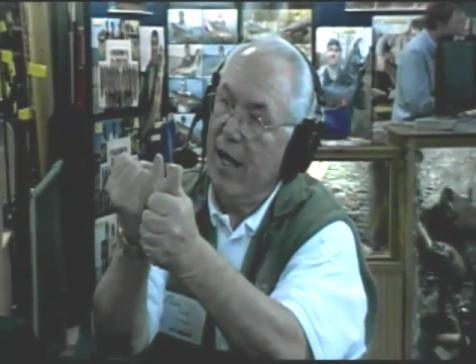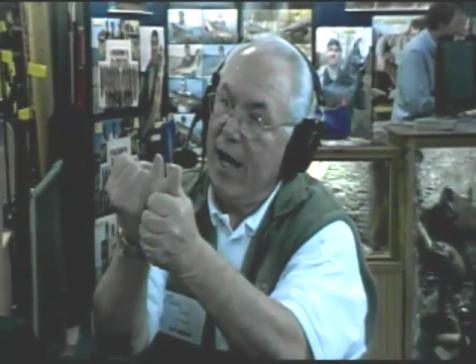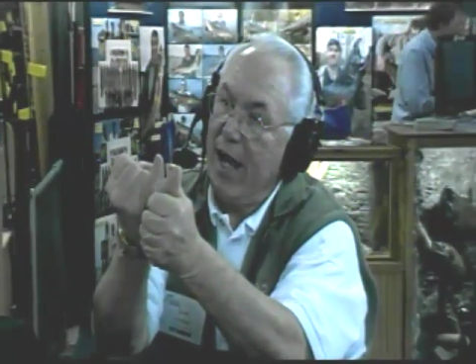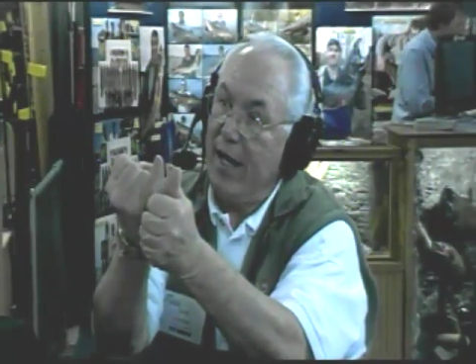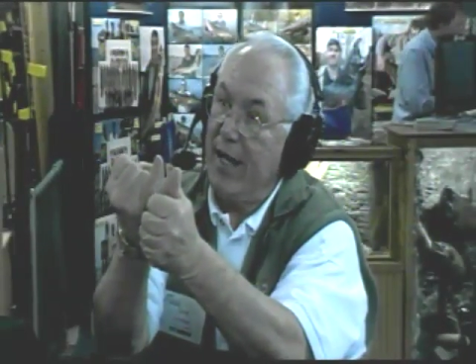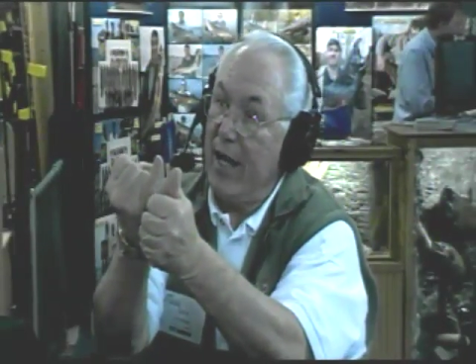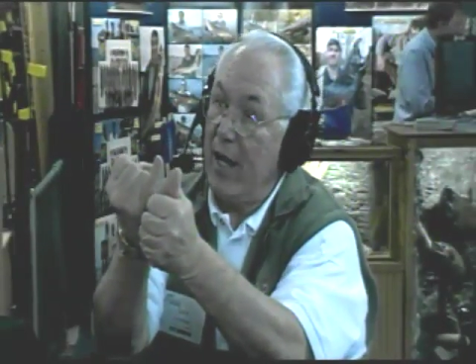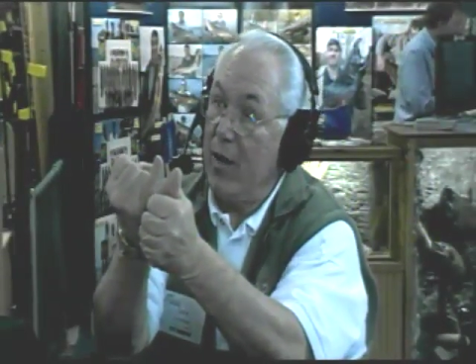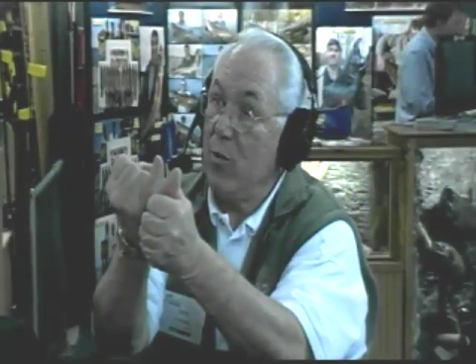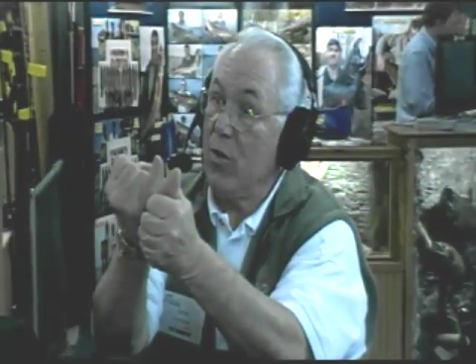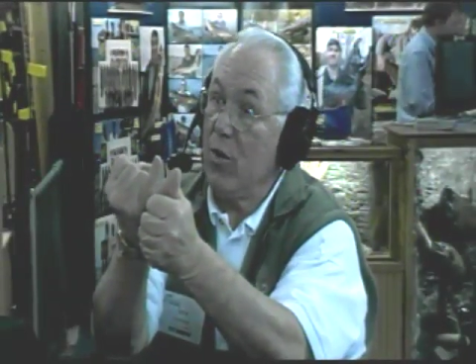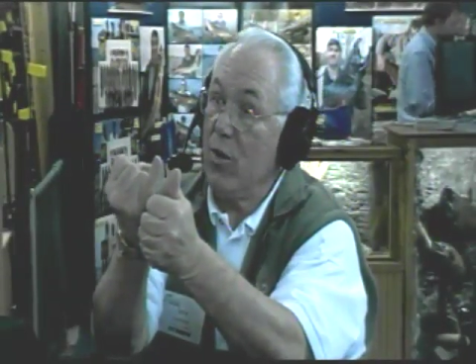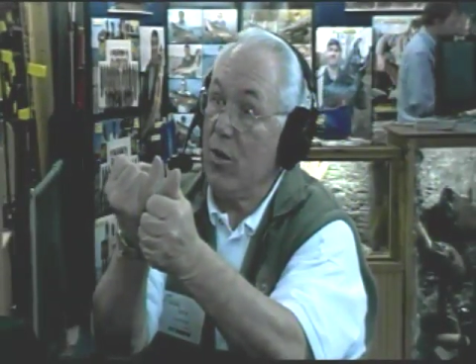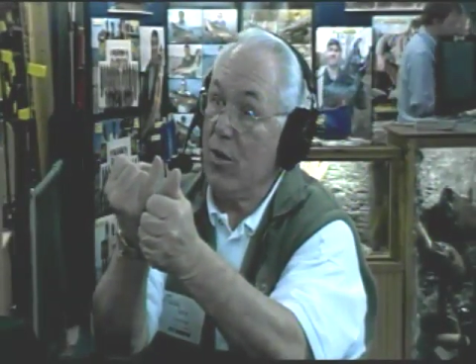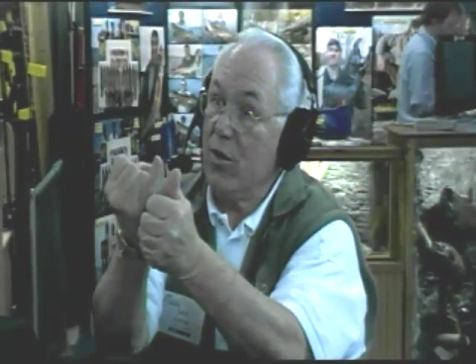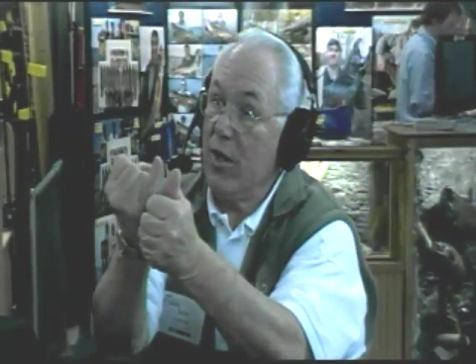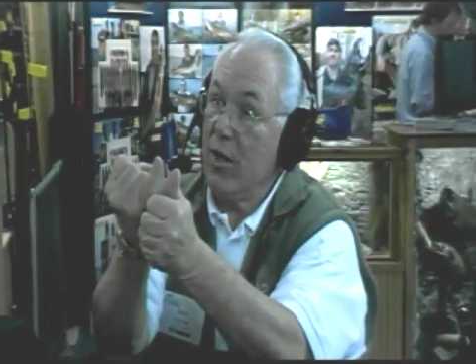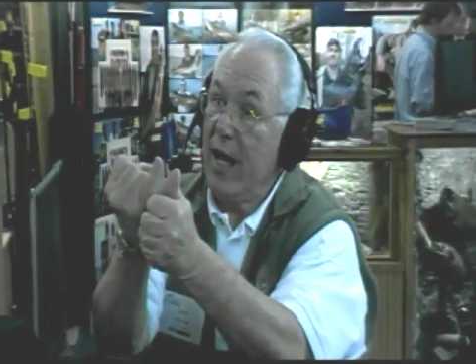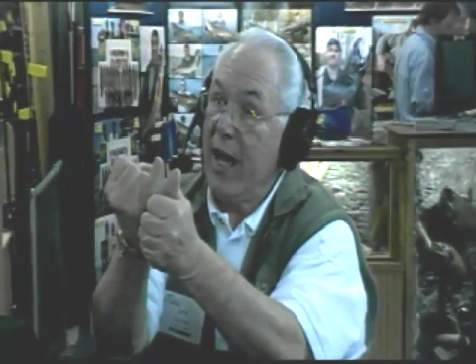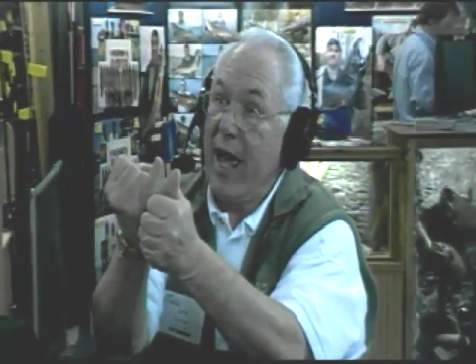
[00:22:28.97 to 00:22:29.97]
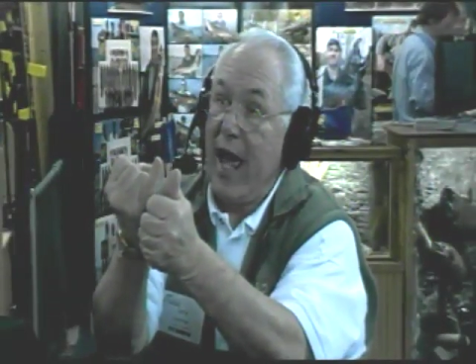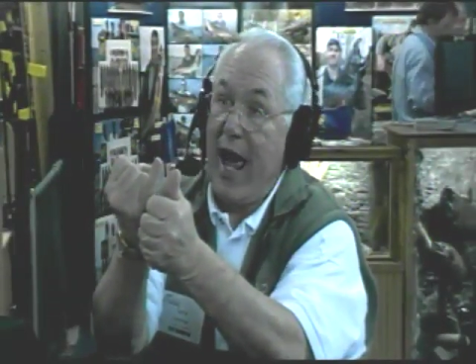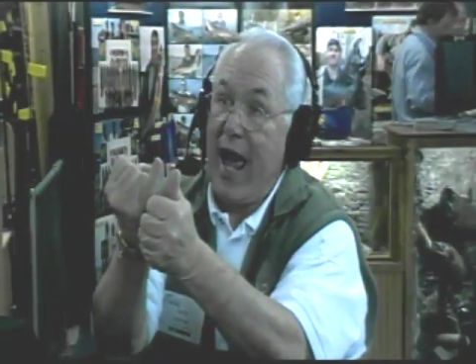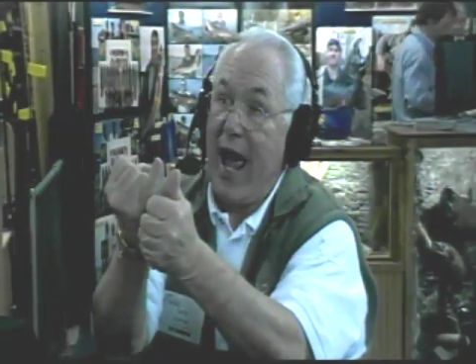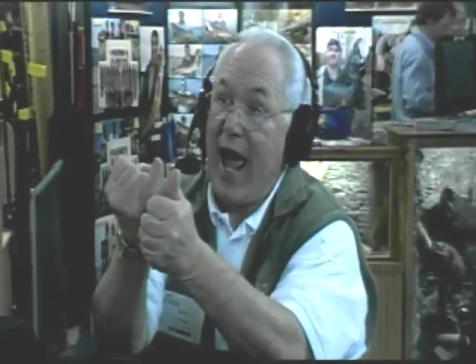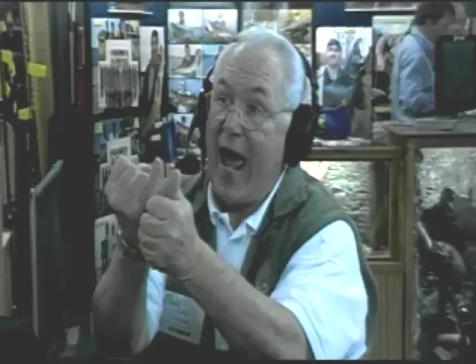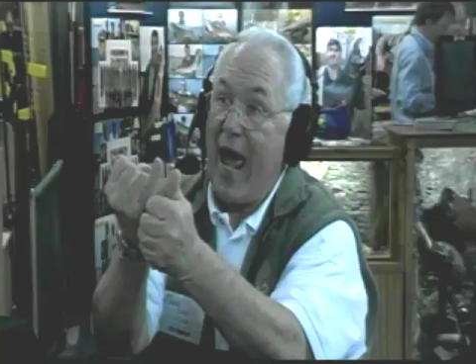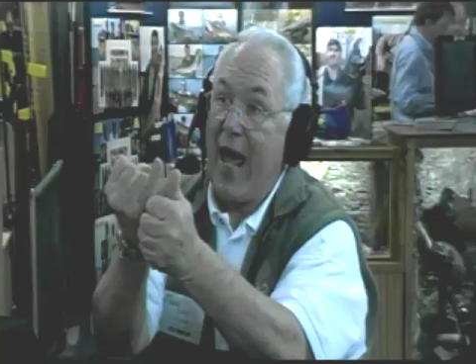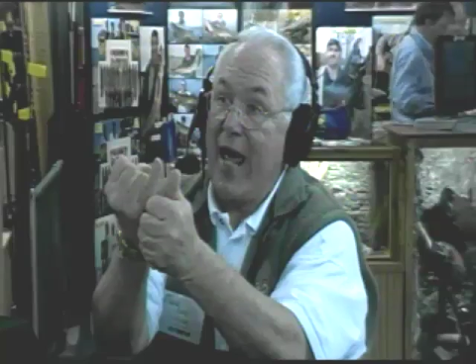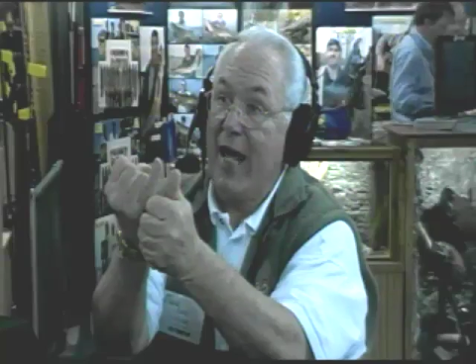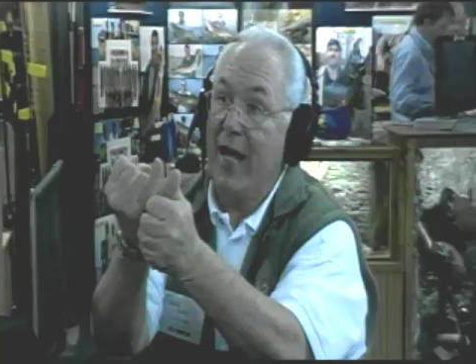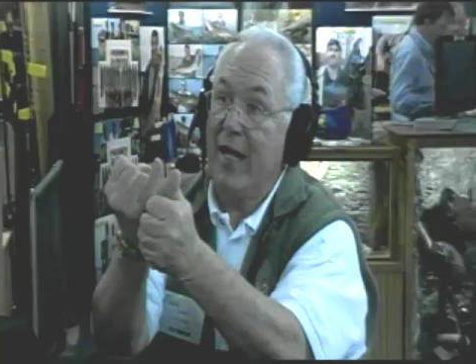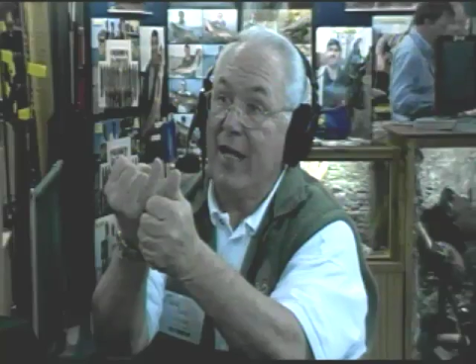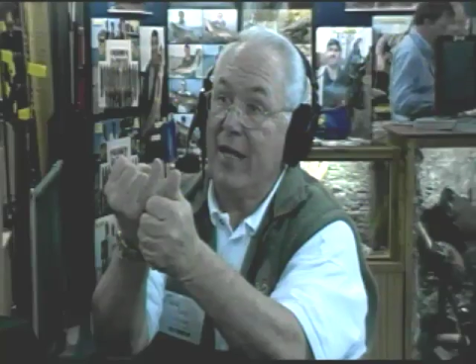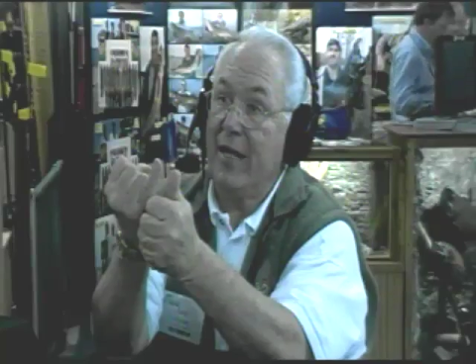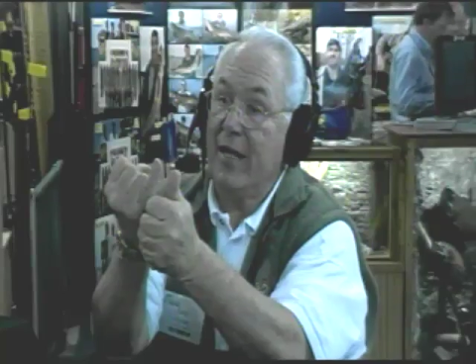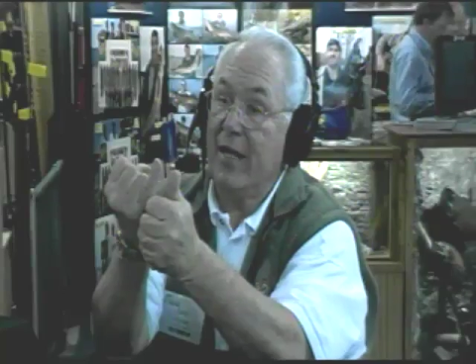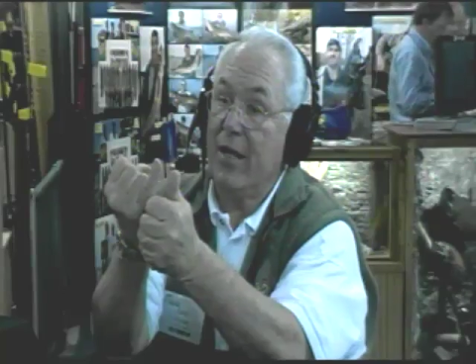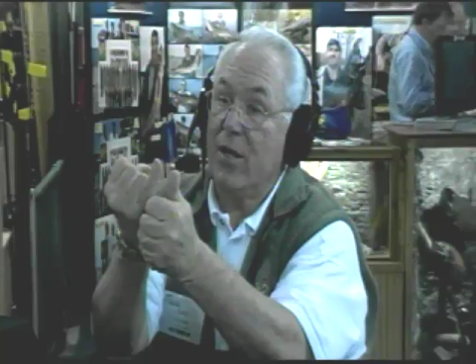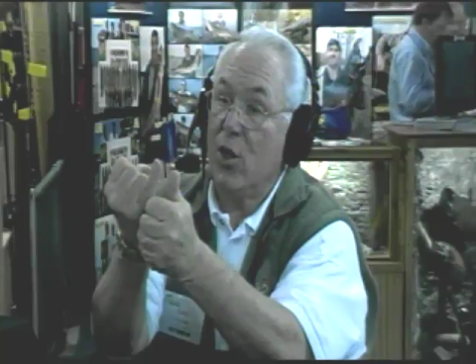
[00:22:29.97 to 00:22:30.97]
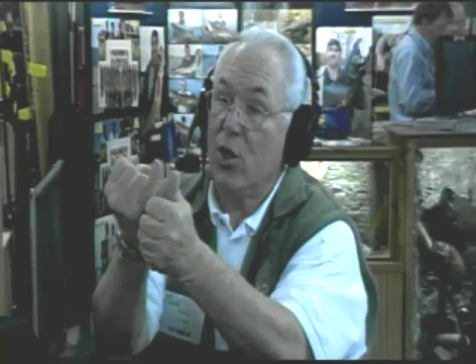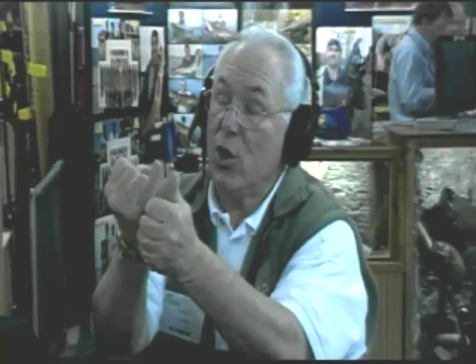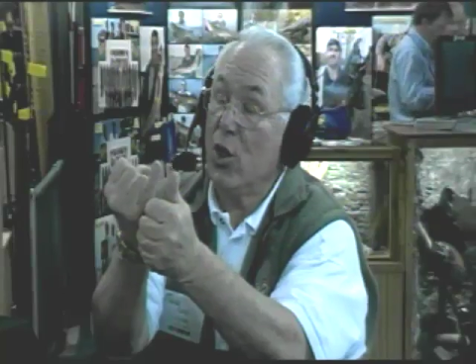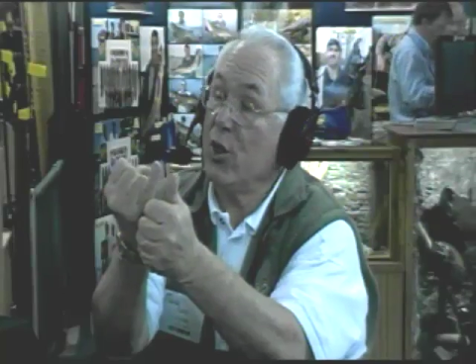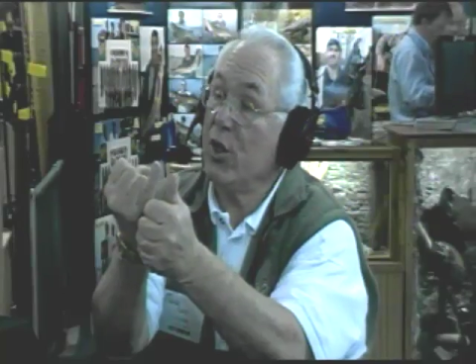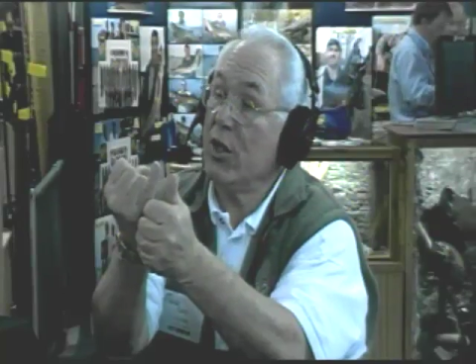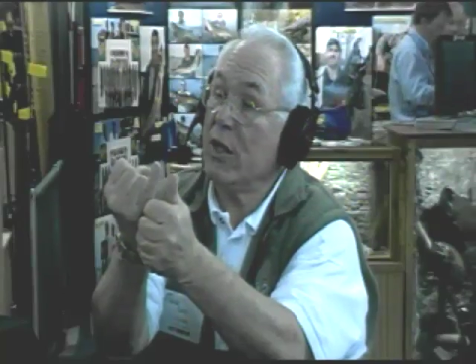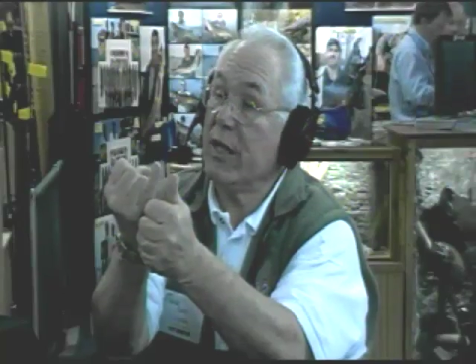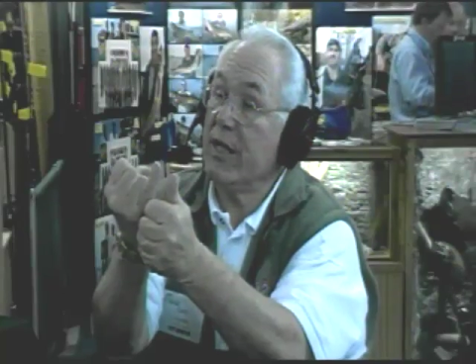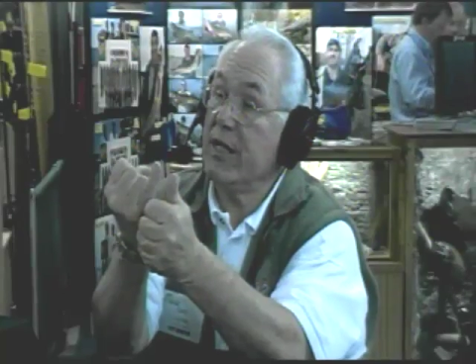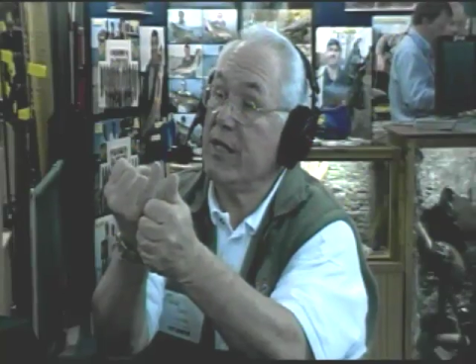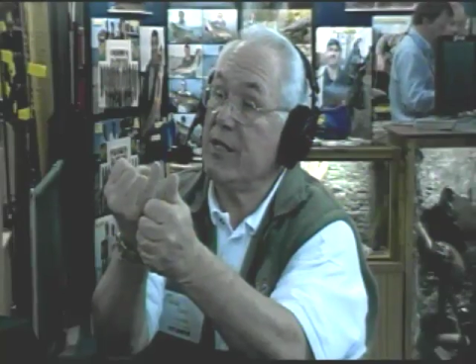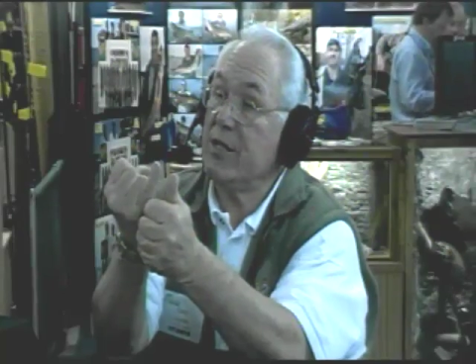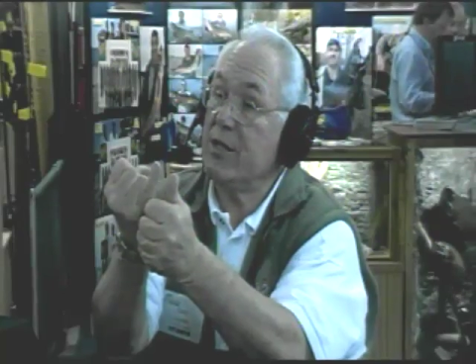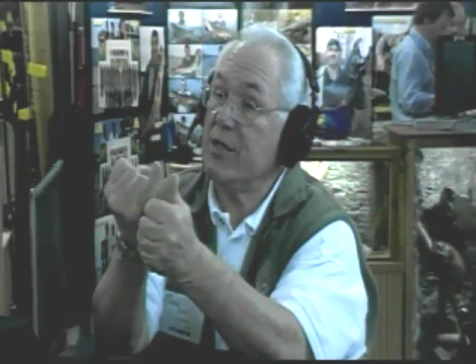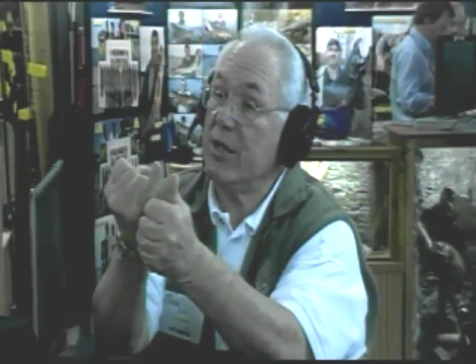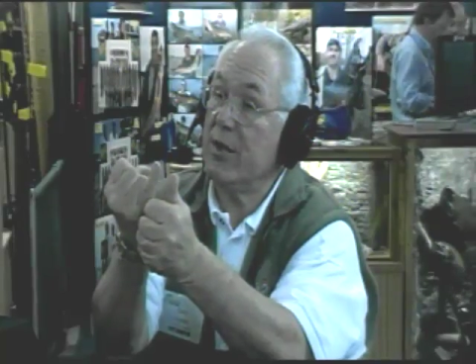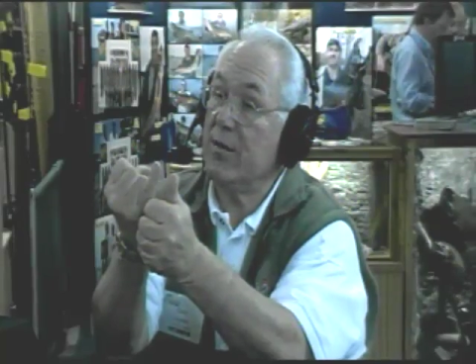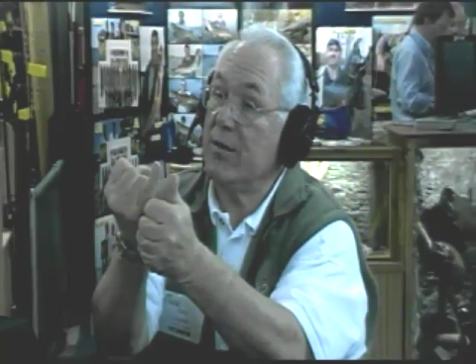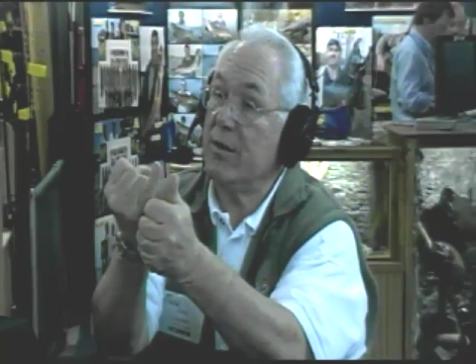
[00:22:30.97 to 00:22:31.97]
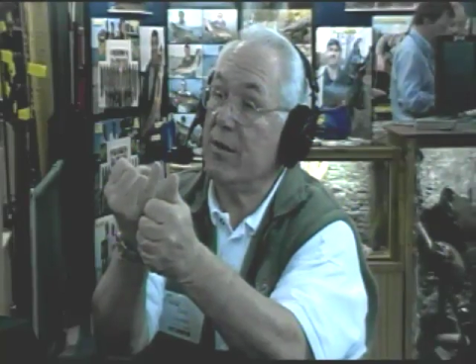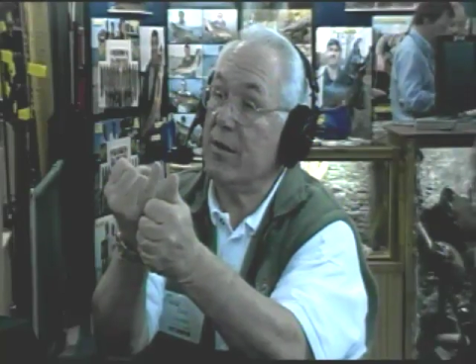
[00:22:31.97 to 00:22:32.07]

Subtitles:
And they were, and Hercules that